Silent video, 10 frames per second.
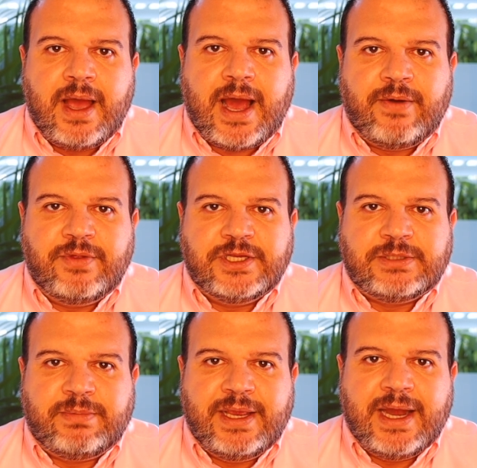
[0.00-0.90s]
I will
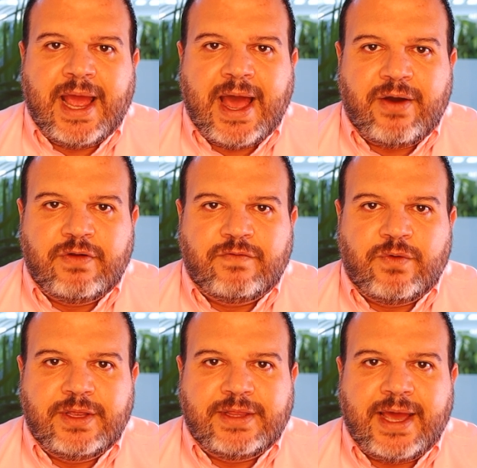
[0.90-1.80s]
explain how to
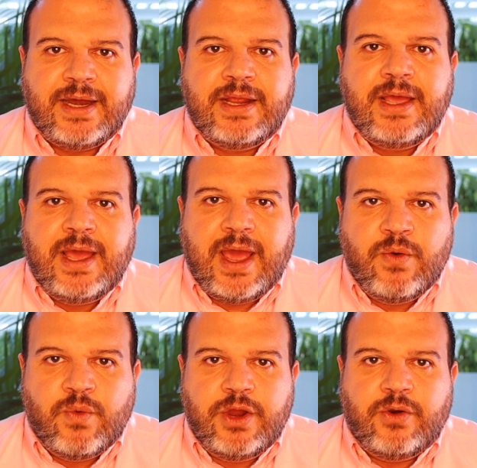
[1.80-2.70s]
avoid that
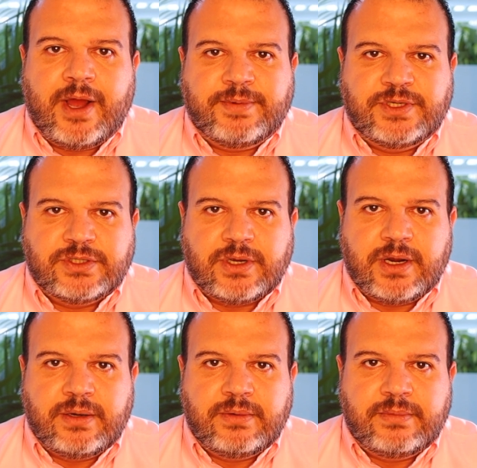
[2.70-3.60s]
and what your options are.